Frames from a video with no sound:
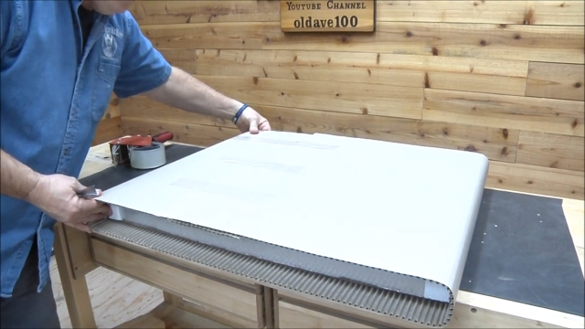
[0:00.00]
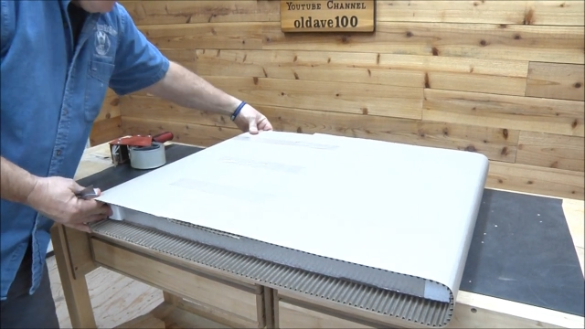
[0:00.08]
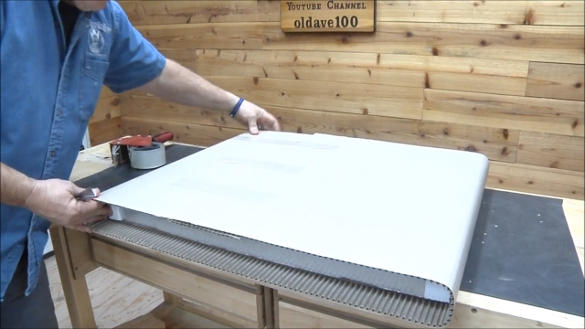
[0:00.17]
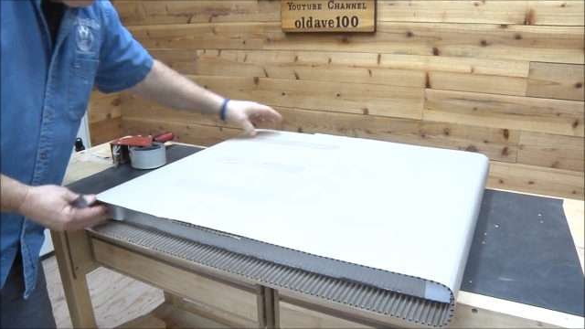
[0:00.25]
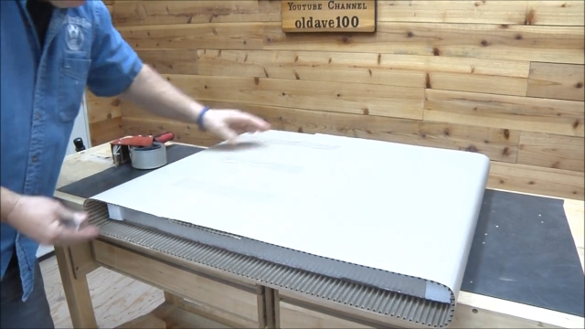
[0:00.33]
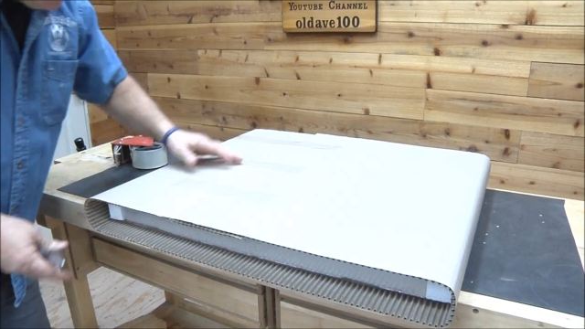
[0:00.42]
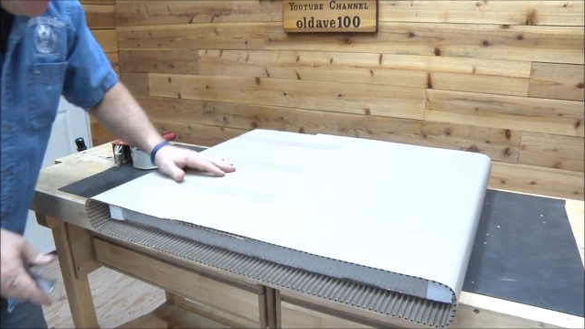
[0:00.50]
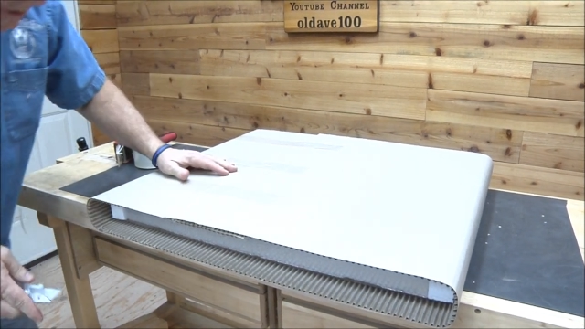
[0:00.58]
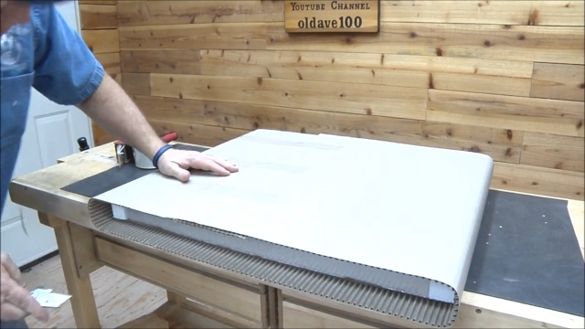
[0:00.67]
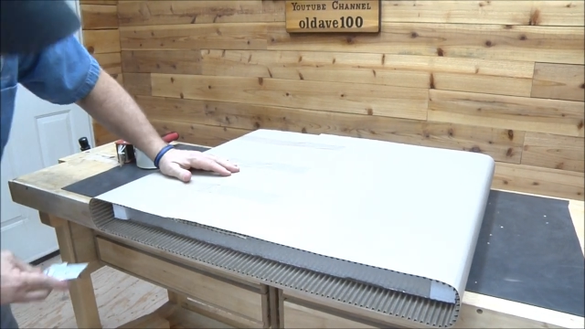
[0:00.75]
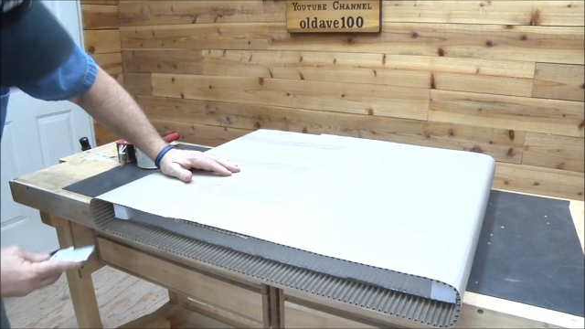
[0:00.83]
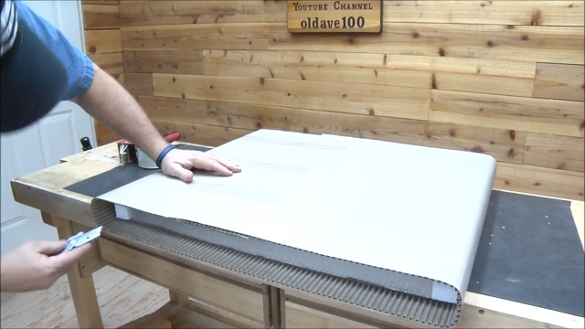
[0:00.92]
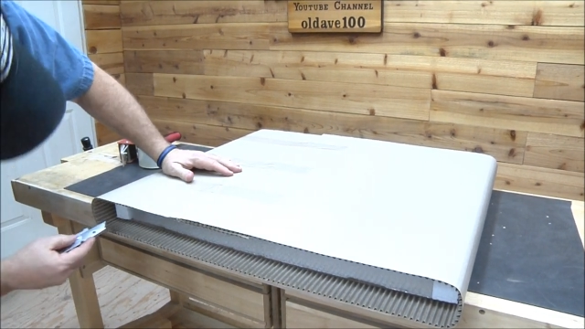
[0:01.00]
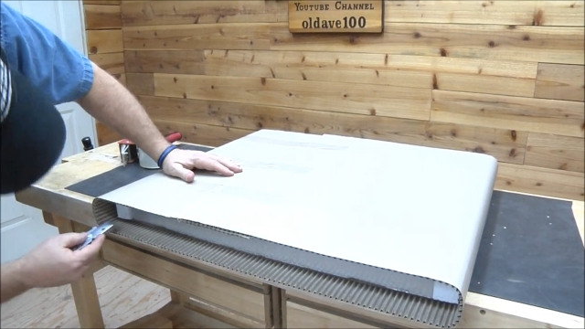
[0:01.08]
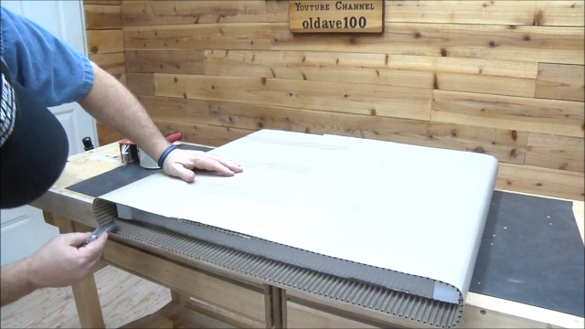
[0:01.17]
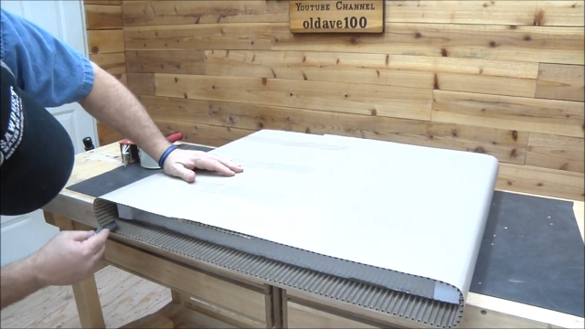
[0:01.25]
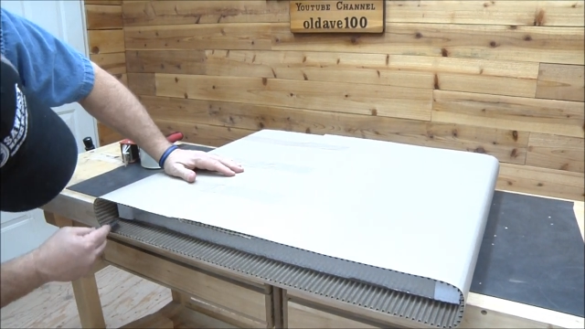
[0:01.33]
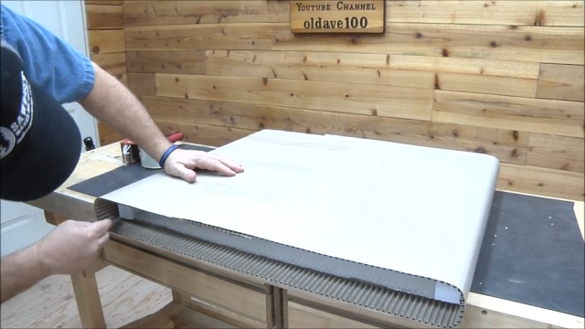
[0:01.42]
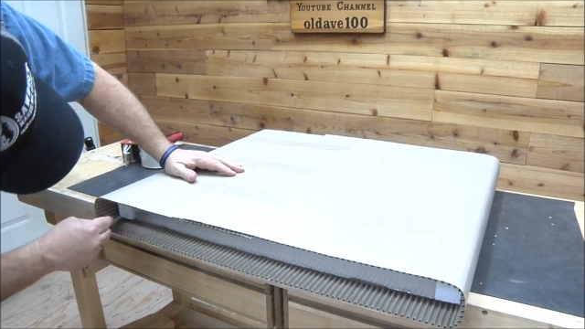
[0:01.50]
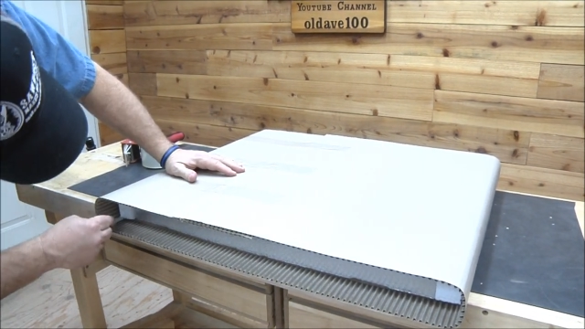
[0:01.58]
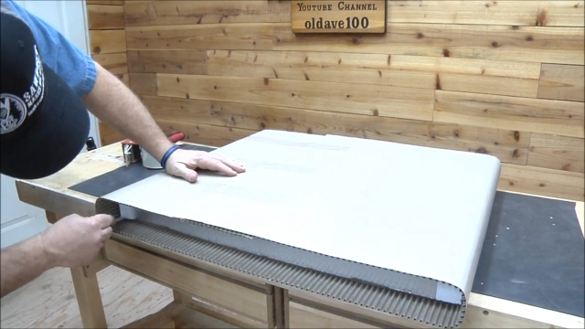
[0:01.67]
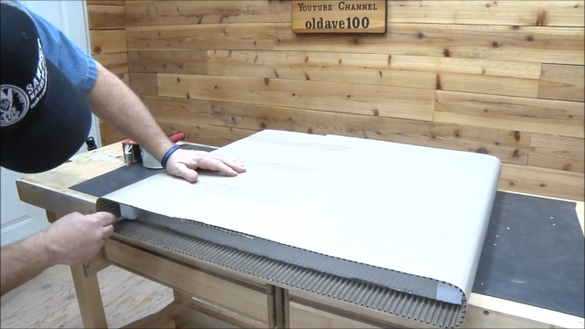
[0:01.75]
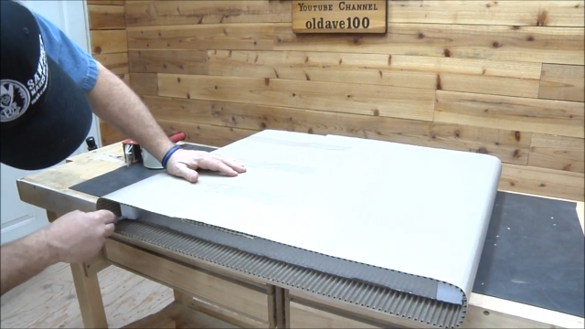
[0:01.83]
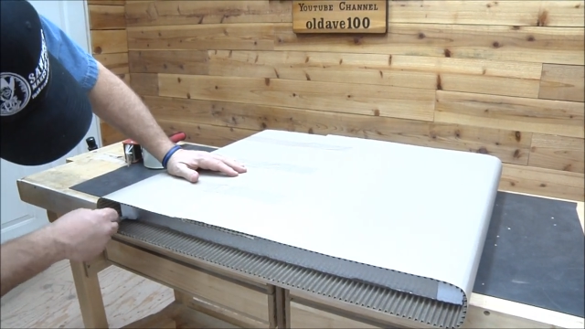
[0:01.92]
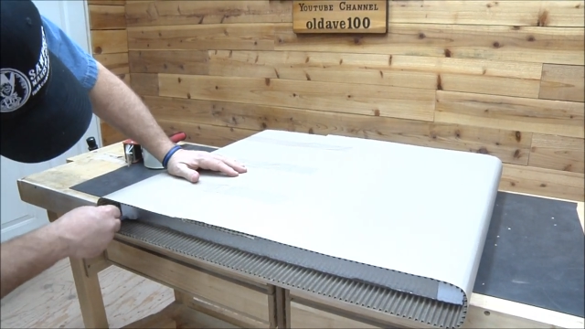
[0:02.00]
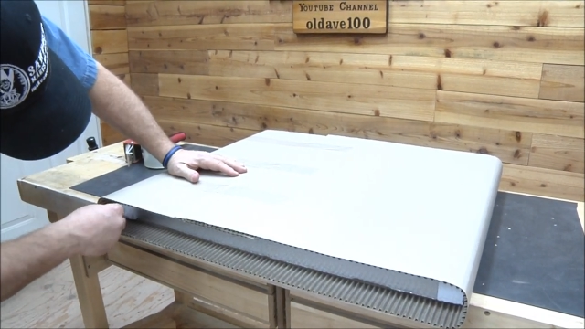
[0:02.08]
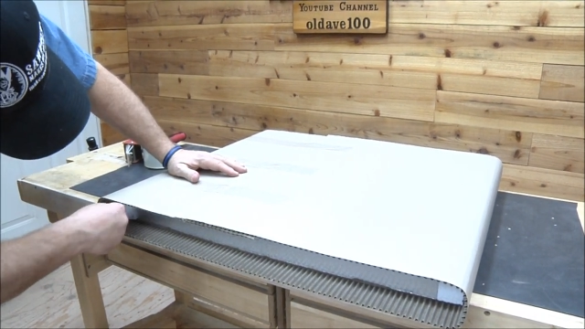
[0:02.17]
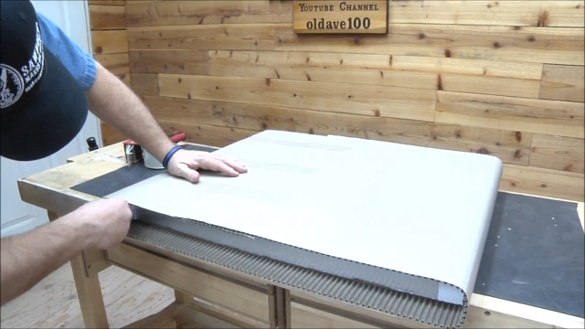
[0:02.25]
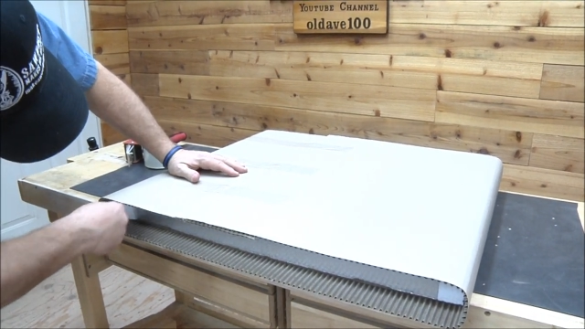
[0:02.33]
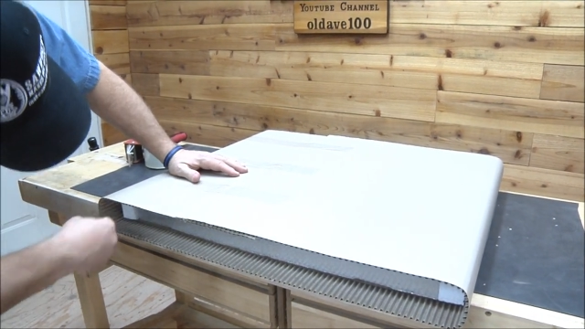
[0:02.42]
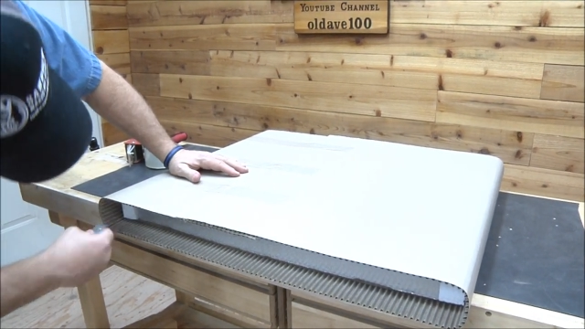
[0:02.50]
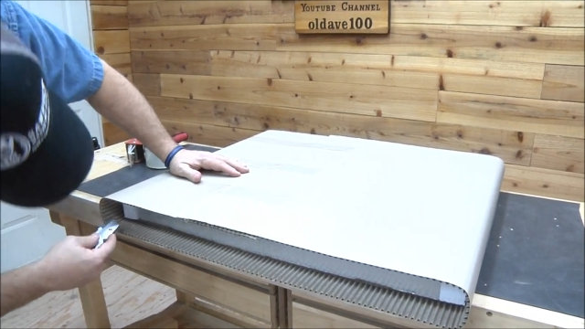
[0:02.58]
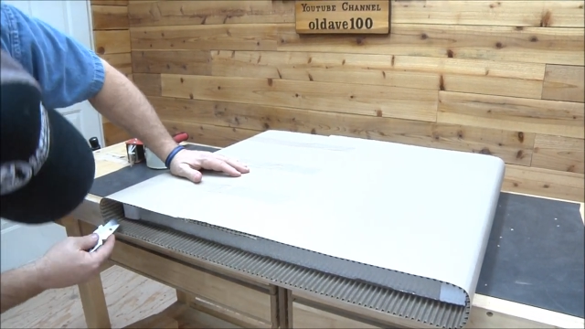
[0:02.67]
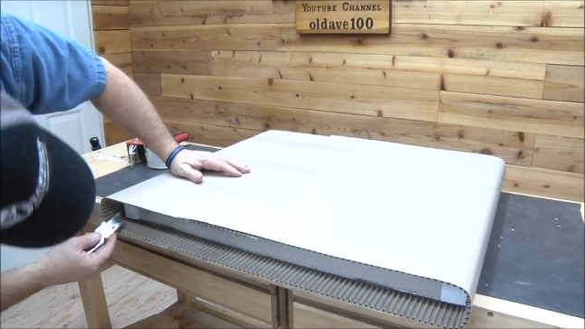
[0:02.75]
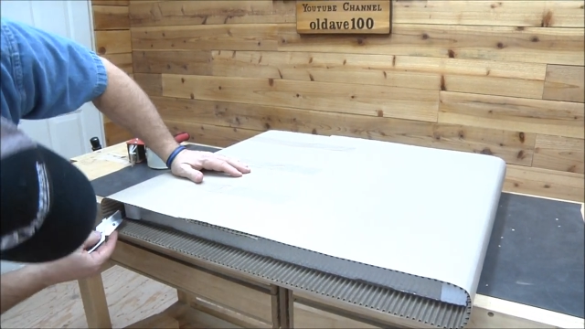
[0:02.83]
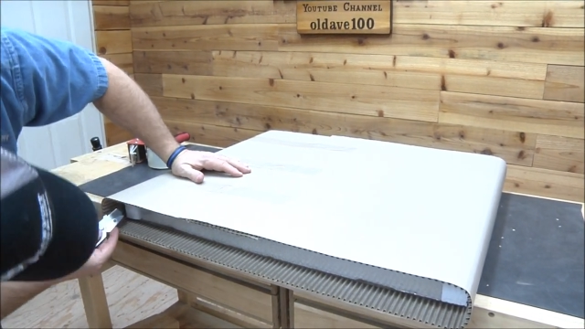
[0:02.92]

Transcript: Nobody's mouth can be seen.